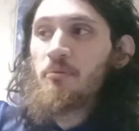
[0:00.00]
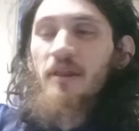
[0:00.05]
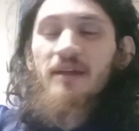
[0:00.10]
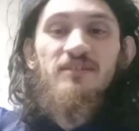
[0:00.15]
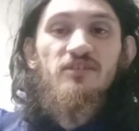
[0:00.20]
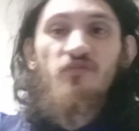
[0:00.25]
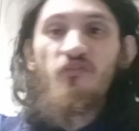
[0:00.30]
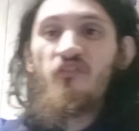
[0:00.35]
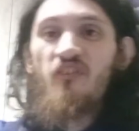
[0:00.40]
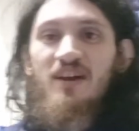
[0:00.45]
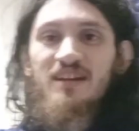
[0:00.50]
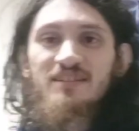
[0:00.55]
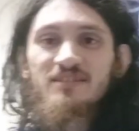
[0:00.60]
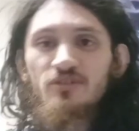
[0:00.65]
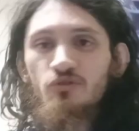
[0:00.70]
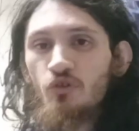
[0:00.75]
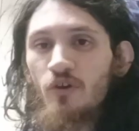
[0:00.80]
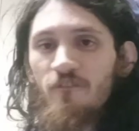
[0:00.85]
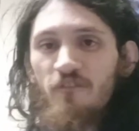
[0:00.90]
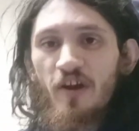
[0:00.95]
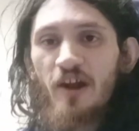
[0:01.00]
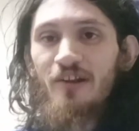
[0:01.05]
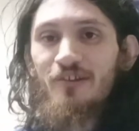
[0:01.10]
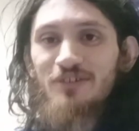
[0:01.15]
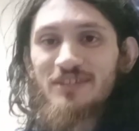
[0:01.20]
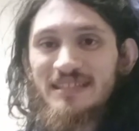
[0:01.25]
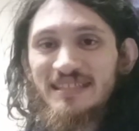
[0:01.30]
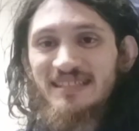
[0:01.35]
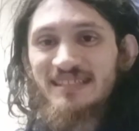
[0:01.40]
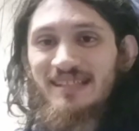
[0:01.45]
played fucking Street
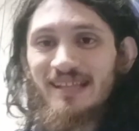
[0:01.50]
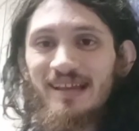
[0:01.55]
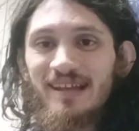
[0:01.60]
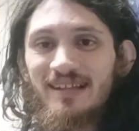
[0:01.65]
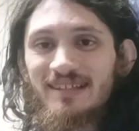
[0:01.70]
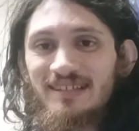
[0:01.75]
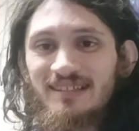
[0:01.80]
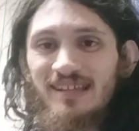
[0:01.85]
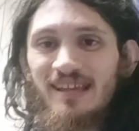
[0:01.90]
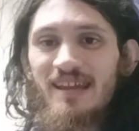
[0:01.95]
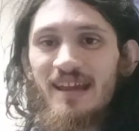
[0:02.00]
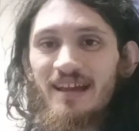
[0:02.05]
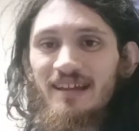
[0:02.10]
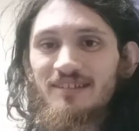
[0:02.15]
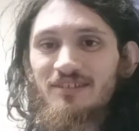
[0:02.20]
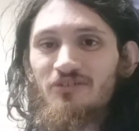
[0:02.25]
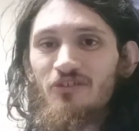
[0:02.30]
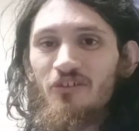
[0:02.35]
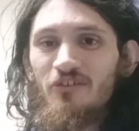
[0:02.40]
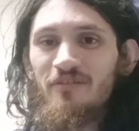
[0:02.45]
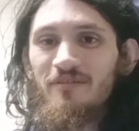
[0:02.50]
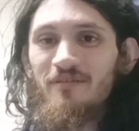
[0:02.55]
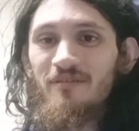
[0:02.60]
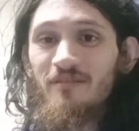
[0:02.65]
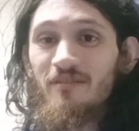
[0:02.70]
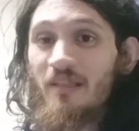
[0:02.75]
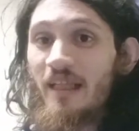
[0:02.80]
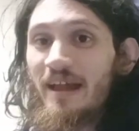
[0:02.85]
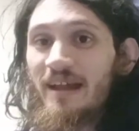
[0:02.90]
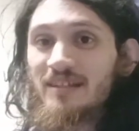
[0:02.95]
Fighter 6
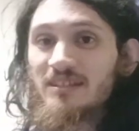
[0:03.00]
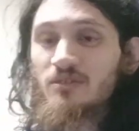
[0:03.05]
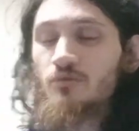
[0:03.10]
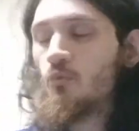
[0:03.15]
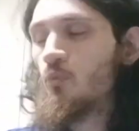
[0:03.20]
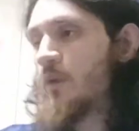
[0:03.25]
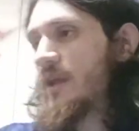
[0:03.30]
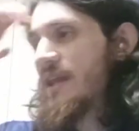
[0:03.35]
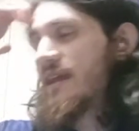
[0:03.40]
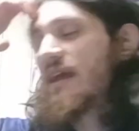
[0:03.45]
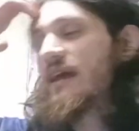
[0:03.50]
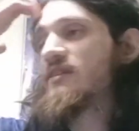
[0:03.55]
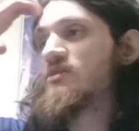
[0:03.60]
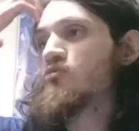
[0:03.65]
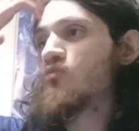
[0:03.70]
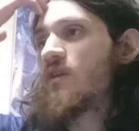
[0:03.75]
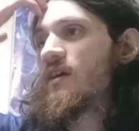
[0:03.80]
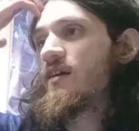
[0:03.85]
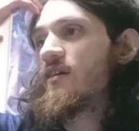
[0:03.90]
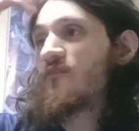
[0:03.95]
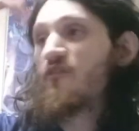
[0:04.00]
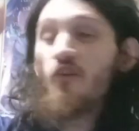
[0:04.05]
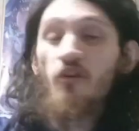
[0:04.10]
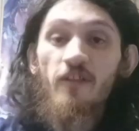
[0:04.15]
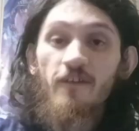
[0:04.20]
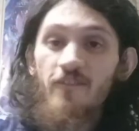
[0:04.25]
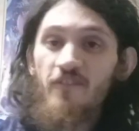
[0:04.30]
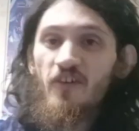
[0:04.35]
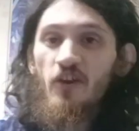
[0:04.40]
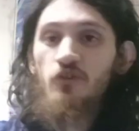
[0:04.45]
last week as well for
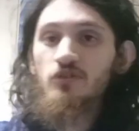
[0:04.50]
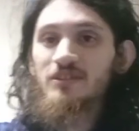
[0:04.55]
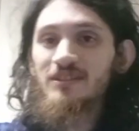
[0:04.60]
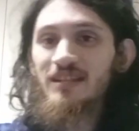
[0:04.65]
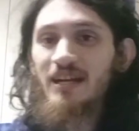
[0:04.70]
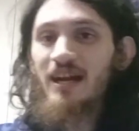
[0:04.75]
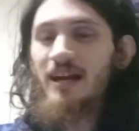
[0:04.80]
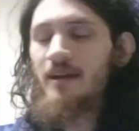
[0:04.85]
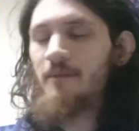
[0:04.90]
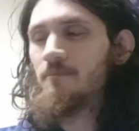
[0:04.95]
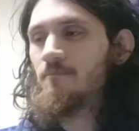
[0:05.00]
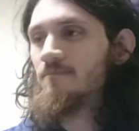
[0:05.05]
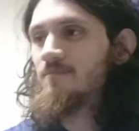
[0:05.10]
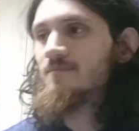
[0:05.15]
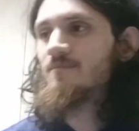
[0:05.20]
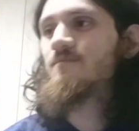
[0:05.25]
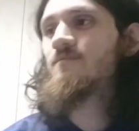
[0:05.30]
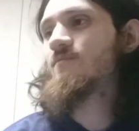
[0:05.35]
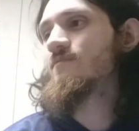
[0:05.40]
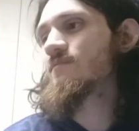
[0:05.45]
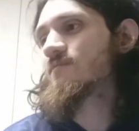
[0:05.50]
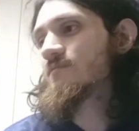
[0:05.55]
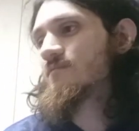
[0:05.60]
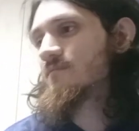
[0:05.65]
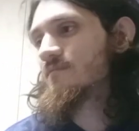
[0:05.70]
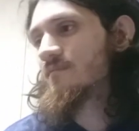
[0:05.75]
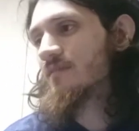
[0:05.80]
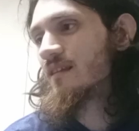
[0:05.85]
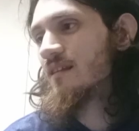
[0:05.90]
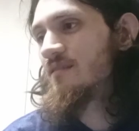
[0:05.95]
the first time.
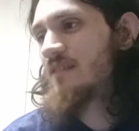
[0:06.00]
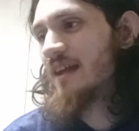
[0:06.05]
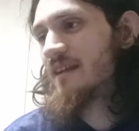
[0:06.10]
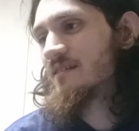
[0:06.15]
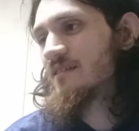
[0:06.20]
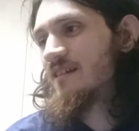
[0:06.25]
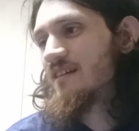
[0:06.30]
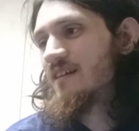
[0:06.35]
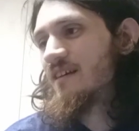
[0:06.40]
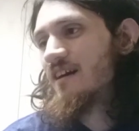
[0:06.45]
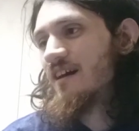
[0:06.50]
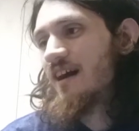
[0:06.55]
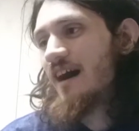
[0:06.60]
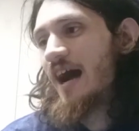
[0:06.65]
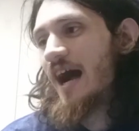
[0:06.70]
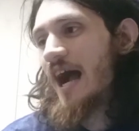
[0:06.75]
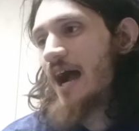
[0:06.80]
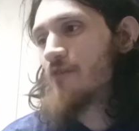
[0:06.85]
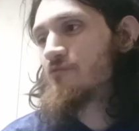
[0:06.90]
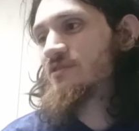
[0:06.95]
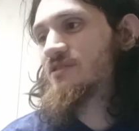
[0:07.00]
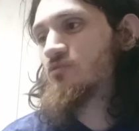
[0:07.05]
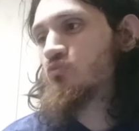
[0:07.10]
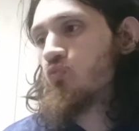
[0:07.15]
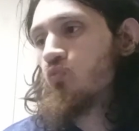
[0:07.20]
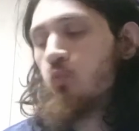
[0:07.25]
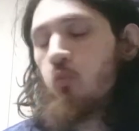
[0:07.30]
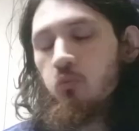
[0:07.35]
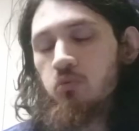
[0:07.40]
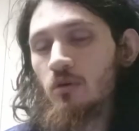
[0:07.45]
Like, I was
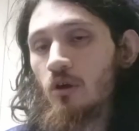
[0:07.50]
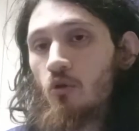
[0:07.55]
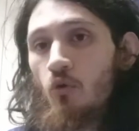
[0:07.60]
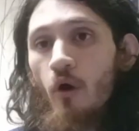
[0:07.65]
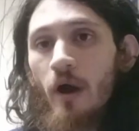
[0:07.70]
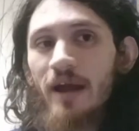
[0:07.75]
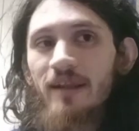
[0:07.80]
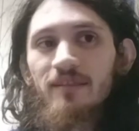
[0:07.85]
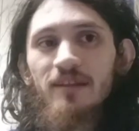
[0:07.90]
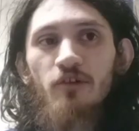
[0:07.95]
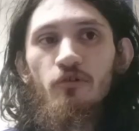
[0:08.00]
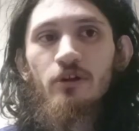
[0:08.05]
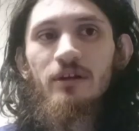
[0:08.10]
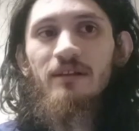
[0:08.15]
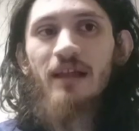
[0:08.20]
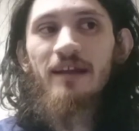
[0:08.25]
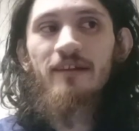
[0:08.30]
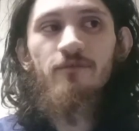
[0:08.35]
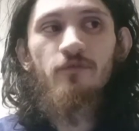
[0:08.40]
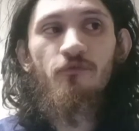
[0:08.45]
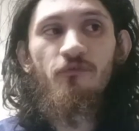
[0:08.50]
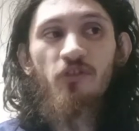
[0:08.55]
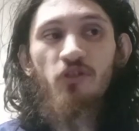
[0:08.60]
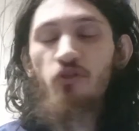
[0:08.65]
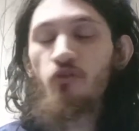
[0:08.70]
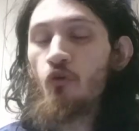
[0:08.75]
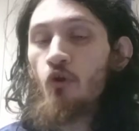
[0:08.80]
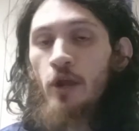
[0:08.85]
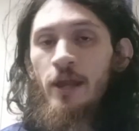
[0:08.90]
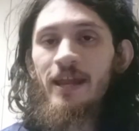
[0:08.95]
quite literally like
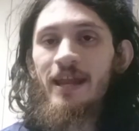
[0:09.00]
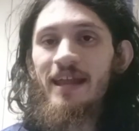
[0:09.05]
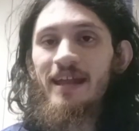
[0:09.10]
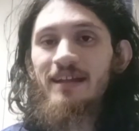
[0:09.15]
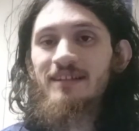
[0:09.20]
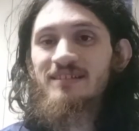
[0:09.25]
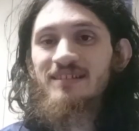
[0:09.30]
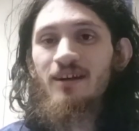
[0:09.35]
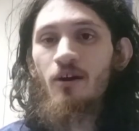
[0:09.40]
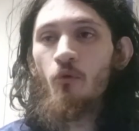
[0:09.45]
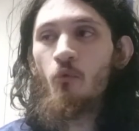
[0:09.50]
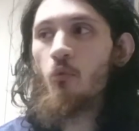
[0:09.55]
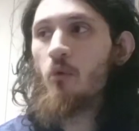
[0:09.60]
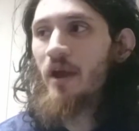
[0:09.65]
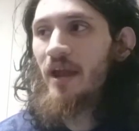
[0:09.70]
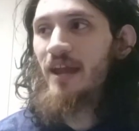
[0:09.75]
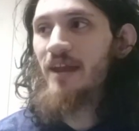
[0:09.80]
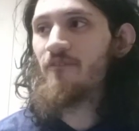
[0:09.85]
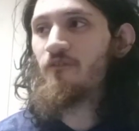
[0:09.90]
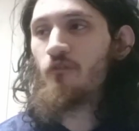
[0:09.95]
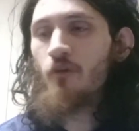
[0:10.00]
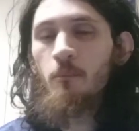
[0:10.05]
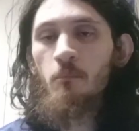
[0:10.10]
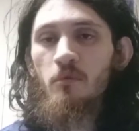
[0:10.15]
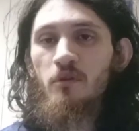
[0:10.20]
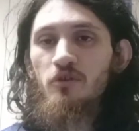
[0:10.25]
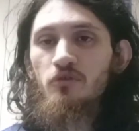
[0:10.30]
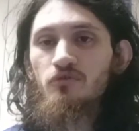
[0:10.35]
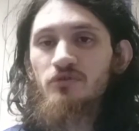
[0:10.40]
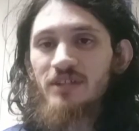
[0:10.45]
3 hits away
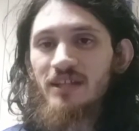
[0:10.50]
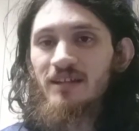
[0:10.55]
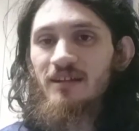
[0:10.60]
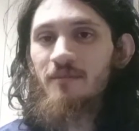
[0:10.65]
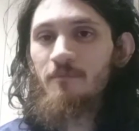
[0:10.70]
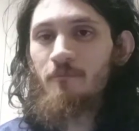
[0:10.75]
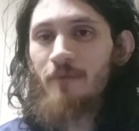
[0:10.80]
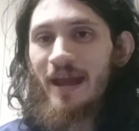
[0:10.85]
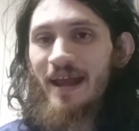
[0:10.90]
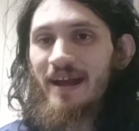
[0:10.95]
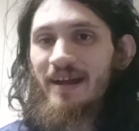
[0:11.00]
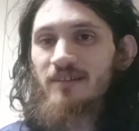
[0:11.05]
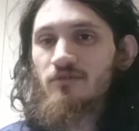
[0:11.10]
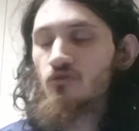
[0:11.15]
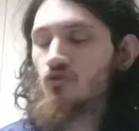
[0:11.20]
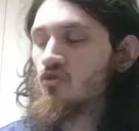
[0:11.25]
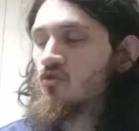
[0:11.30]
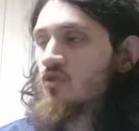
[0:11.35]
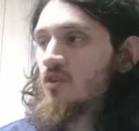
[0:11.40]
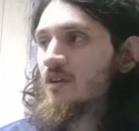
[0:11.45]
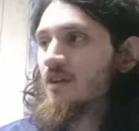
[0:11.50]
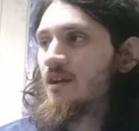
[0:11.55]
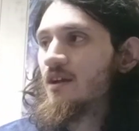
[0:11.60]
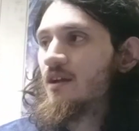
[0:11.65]
from losing a match